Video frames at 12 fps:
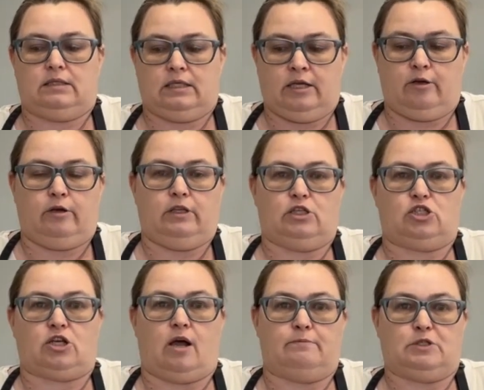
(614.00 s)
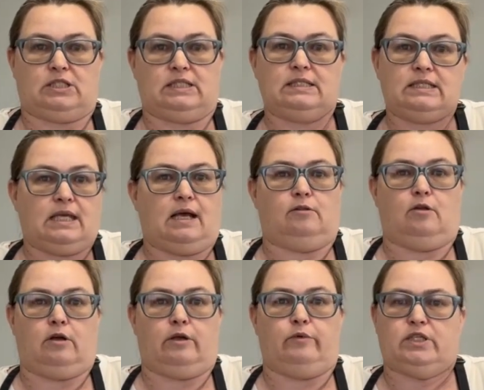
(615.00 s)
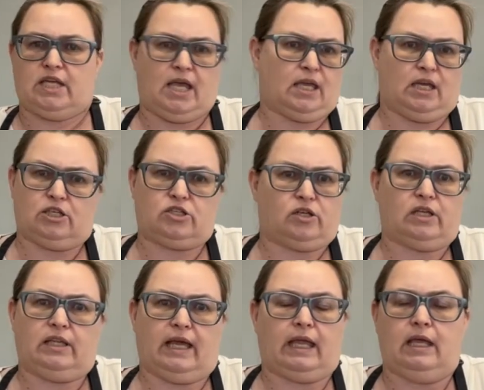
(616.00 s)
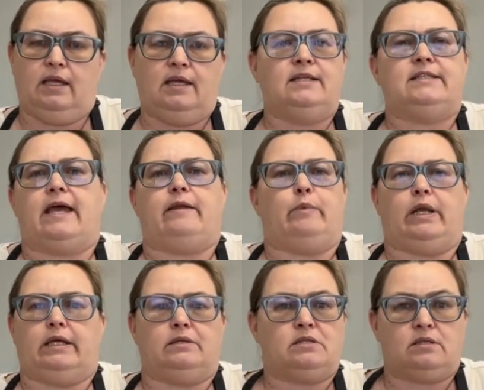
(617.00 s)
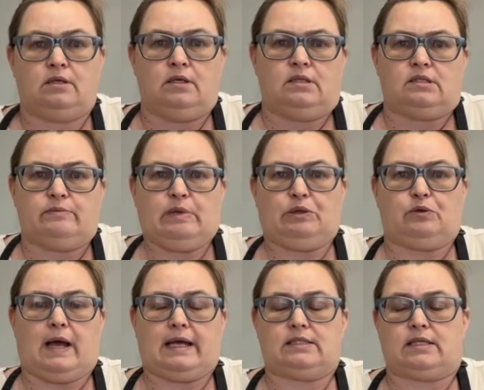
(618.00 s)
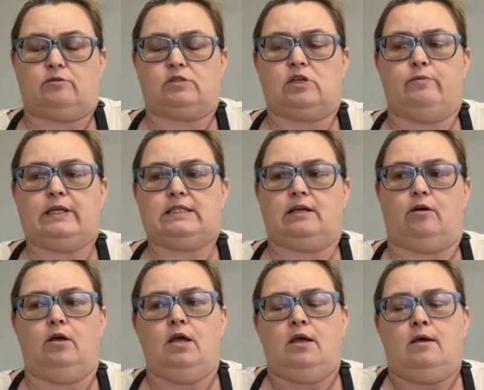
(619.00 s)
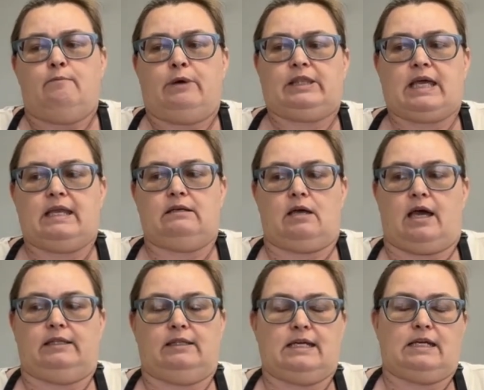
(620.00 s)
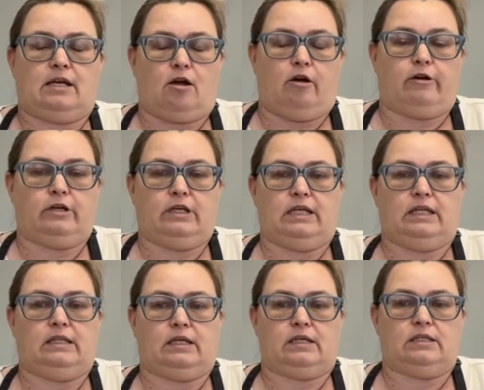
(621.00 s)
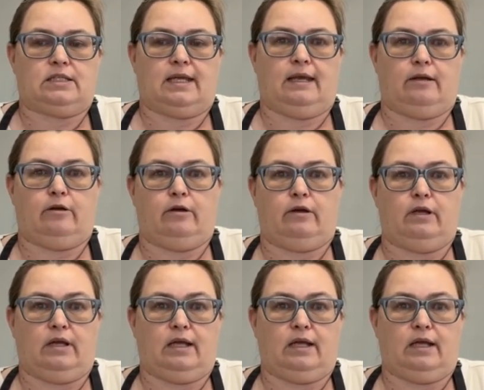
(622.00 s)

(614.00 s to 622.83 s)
here in the shop just to see how long it would take, and it took it like 10 minutes to melt the wax down. It was no big deal. But then I let it harden in the container